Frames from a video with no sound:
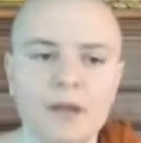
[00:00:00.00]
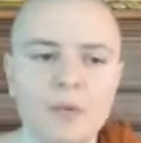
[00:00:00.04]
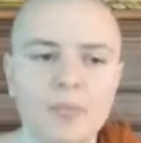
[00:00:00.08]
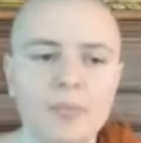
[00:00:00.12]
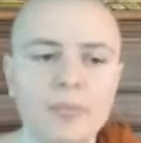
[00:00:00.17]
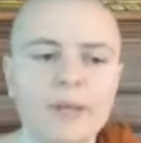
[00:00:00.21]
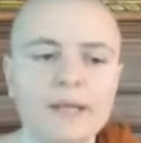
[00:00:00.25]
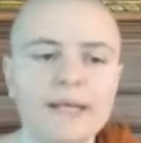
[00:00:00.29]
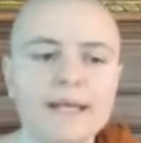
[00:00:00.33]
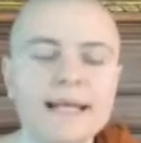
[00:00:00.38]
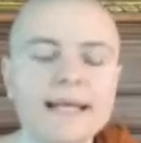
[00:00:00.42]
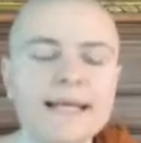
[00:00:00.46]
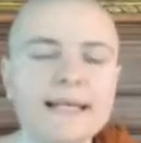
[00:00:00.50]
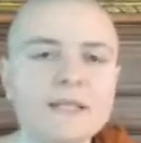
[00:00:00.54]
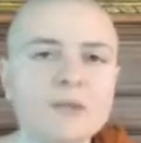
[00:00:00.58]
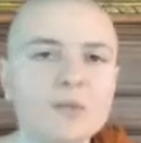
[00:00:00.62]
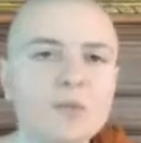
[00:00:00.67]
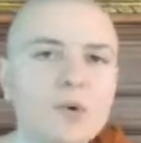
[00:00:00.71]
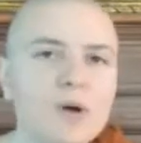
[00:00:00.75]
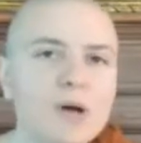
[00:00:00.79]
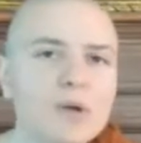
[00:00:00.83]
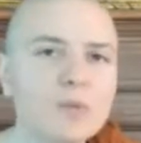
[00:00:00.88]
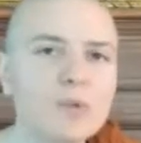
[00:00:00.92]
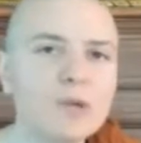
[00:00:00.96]
But is
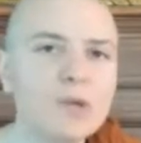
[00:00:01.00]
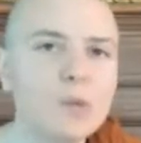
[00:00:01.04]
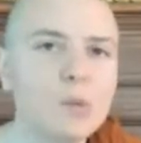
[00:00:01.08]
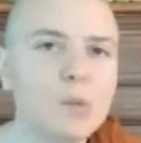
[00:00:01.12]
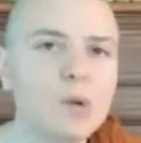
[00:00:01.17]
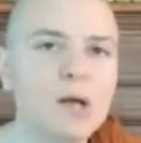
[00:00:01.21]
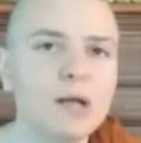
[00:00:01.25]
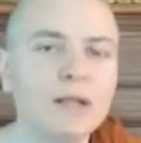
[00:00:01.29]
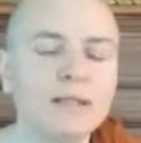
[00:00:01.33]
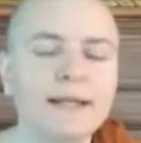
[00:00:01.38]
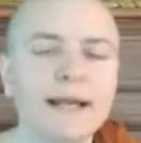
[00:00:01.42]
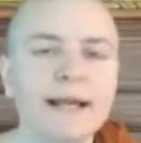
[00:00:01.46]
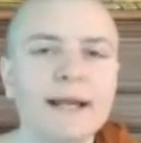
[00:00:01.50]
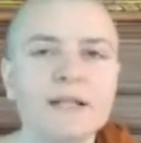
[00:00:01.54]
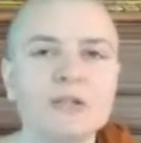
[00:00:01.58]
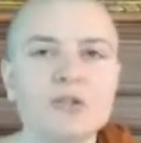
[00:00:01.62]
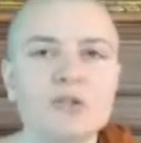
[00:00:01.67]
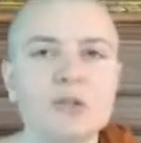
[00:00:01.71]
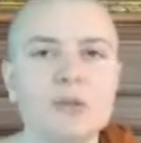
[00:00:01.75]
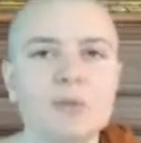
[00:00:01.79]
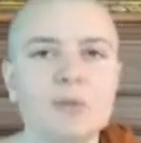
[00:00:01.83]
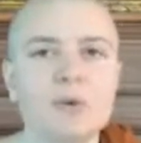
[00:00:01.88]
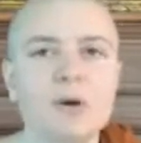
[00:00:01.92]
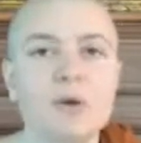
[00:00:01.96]
what we want
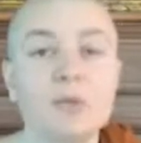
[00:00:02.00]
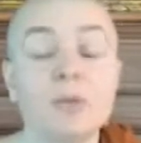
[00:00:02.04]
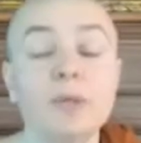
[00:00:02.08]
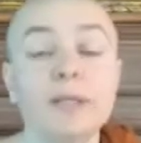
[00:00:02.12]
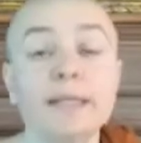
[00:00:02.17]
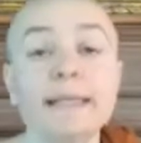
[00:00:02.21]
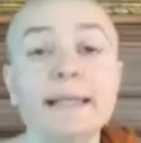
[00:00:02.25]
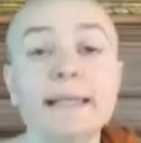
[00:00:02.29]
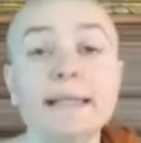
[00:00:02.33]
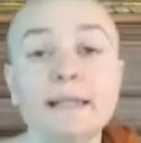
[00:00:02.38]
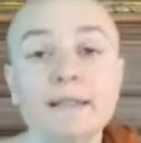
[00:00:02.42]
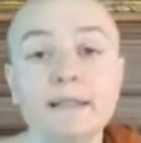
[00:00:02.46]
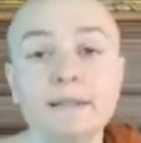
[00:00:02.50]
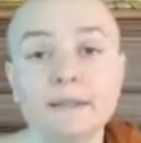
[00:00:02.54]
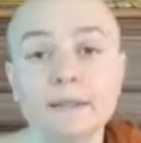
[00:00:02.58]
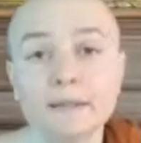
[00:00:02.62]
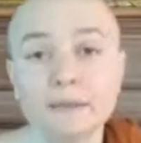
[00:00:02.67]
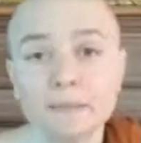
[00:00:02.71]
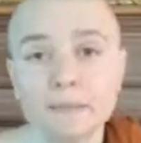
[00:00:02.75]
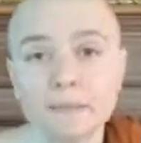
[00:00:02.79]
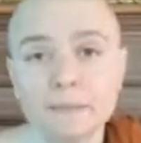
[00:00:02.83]
actually what we need?